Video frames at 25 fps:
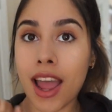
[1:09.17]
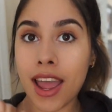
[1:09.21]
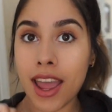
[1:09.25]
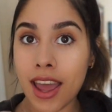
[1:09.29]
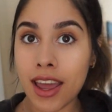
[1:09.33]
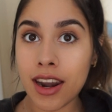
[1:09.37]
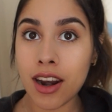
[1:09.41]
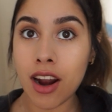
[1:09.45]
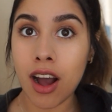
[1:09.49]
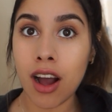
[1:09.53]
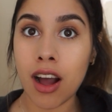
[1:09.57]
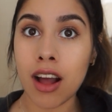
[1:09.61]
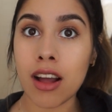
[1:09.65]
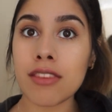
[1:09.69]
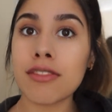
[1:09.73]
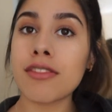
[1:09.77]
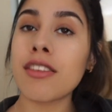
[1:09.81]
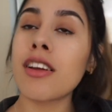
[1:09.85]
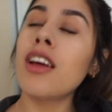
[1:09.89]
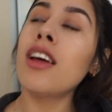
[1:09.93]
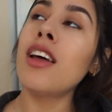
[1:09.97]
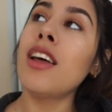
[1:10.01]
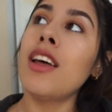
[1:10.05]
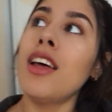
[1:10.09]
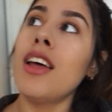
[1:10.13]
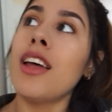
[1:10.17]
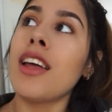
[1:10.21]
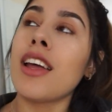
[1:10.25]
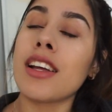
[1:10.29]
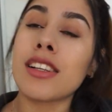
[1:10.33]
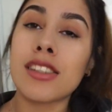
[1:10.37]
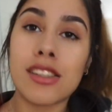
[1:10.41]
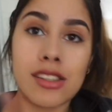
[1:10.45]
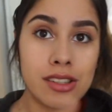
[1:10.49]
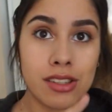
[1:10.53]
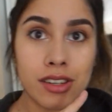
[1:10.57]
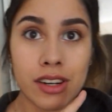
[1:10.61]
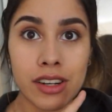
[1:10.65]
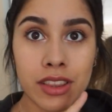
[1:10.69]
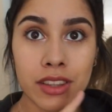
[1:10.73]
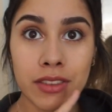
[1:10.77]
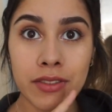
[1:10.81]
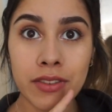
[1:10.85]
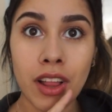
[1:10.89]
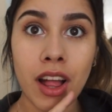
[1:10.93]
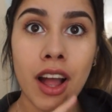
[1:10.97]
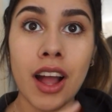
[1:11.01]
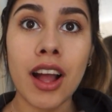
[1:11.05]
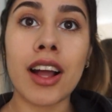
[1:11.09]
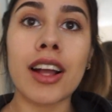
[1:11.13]
I head off and start the
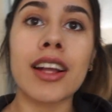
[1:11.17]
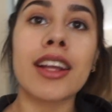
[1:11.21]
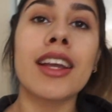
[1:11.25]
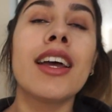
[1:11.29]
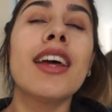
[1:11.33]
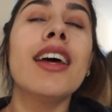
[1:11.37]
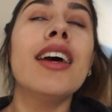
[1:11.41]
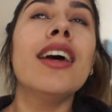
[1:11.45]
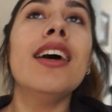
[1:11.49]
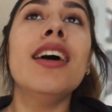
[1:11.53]
vlog.